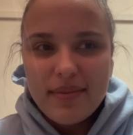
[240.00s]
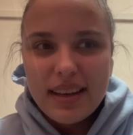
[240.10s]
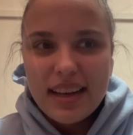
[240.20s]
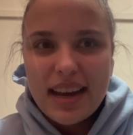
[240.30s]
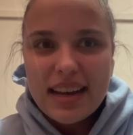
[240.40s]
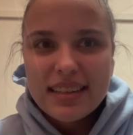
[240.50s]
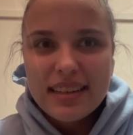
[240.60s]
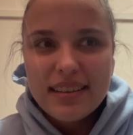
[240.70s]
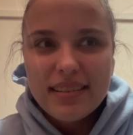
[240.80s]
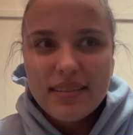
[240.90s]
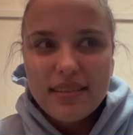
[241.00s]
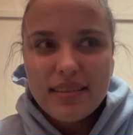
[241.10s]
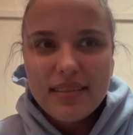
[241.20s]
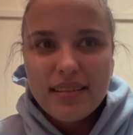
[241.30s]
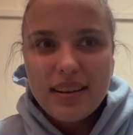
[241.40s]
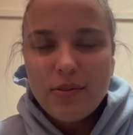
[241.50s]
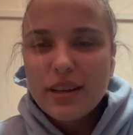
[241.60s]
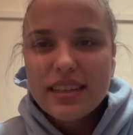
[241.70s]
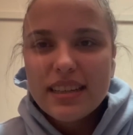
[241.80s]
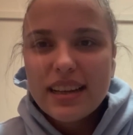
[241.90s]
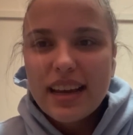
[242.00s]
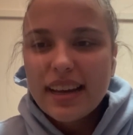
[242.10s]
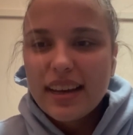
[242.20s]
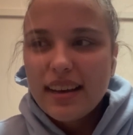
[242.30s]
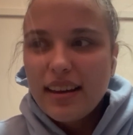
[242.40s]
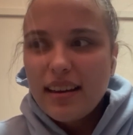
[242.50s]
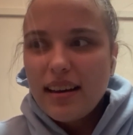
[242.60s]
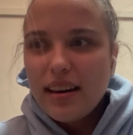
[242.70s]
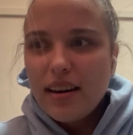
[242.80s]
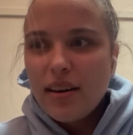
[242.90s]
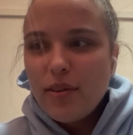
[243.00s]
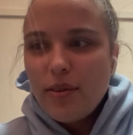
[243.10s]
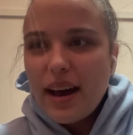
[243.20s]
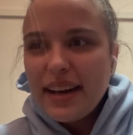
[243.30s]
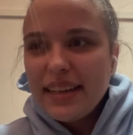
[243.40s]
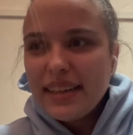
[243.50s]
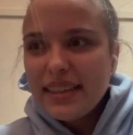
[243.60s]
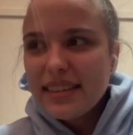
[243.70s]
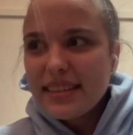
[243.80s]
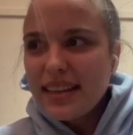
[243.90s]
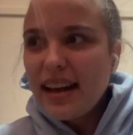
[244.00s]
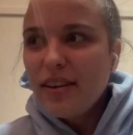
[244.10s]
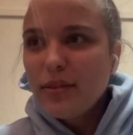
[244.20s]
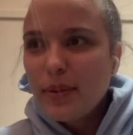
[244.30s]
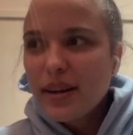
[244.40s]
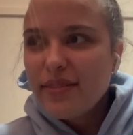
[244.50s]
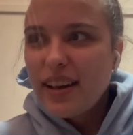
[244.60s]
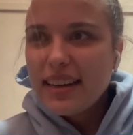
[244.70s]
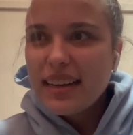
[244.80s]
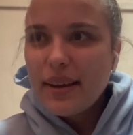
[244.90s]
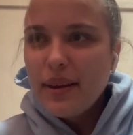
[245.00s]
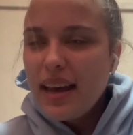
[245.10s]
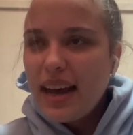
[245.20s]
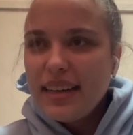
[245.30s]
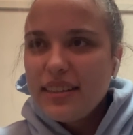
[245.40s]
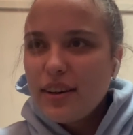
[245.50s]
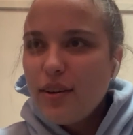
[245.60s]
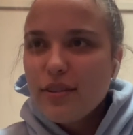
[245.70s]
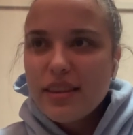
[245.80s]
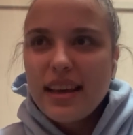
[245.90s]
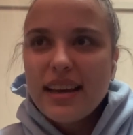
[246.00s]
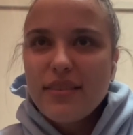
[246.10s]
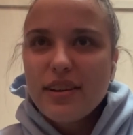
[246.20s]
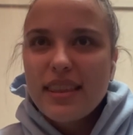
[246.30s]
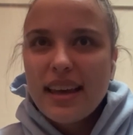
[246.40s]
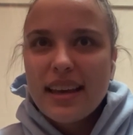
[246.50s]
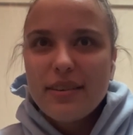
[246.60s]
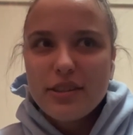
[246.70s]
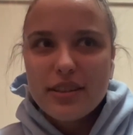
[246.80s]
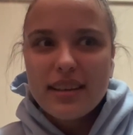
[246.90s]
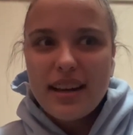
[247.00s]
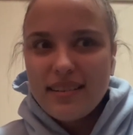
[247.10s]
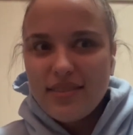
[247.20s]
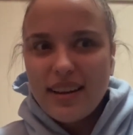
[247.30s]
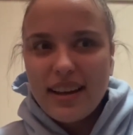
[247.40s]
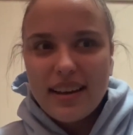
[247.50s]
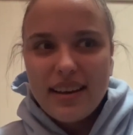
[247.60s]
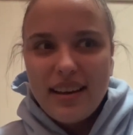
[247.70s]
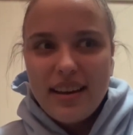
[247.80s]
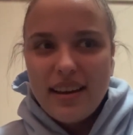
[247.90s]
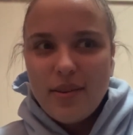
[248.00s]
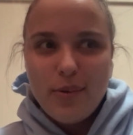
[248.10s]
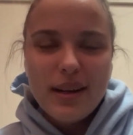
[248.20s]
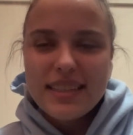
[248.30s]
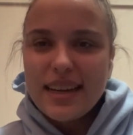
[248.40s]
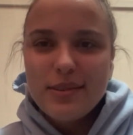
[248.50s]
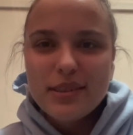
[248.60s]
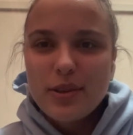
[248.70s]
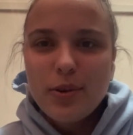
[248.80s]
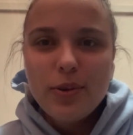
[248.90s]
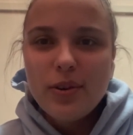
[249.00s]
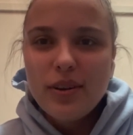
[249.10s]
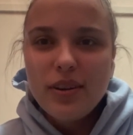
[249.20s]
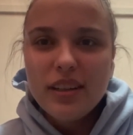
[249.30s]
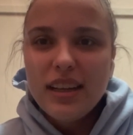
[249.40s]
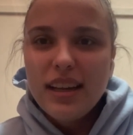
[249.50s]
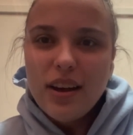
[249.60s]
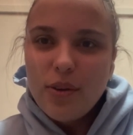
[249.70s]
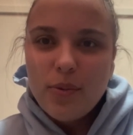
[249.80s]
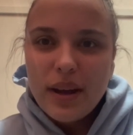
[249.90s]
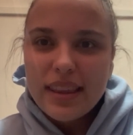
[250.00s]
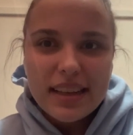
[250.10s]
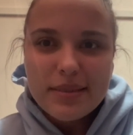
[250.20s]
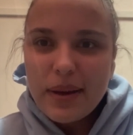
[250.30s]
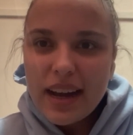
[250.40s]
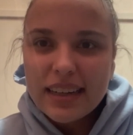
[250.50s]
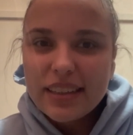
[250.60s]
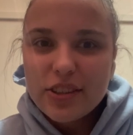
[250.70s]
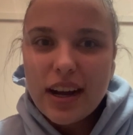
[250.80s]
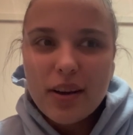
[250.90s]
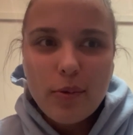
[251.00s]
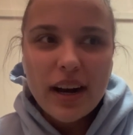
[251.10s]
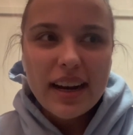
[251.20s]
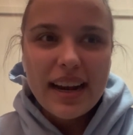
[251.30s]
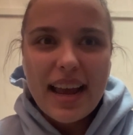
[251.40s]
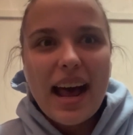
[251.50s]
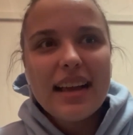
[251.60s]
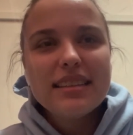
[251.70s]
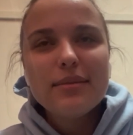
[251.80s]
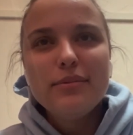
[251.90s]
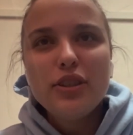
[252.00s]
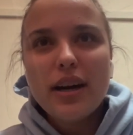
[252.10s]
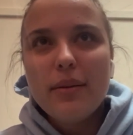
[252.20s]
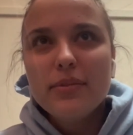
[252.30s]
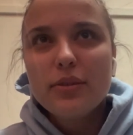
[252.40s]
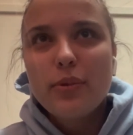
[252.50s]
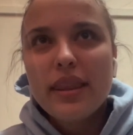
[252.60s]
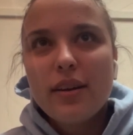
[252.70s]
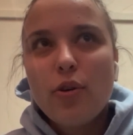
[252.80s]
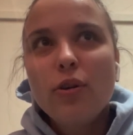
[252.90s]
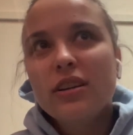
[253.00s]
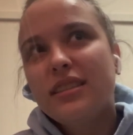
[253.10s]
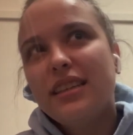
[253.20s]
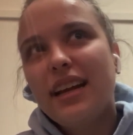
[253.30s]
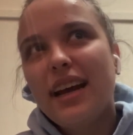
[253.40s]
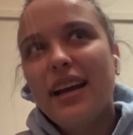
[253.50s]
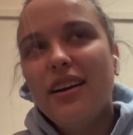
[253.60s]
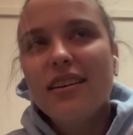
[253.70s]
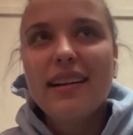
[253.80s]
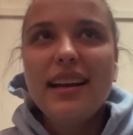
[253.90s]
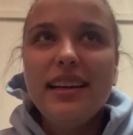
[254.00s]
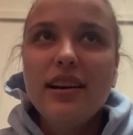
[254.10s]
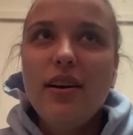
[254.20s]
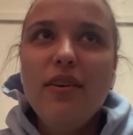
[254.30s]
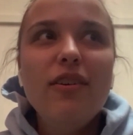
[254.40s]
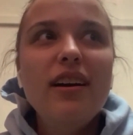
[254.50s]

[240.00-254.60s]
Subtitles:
it wasn't like, oh, I need it to sound perfect, I need to overthink everything. It was just kind of like, what sounds cool with this backing track? Where can I add some jumps with the chords that I already know?